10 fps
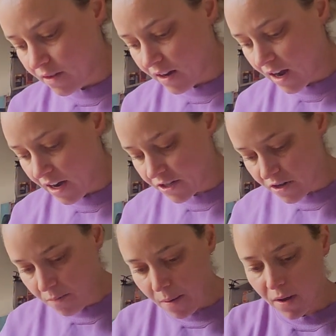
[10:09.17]
I can't
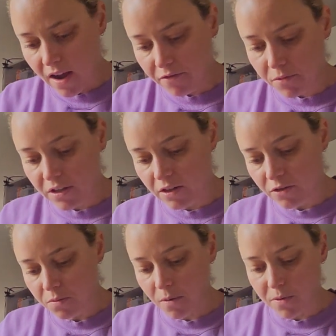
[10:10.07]
actually remember. I haven't really
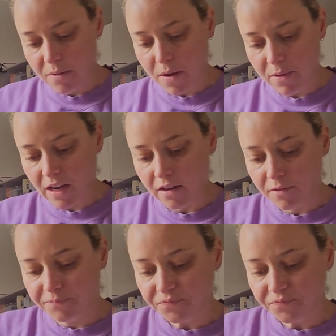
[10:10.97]
looked properly. Maybe like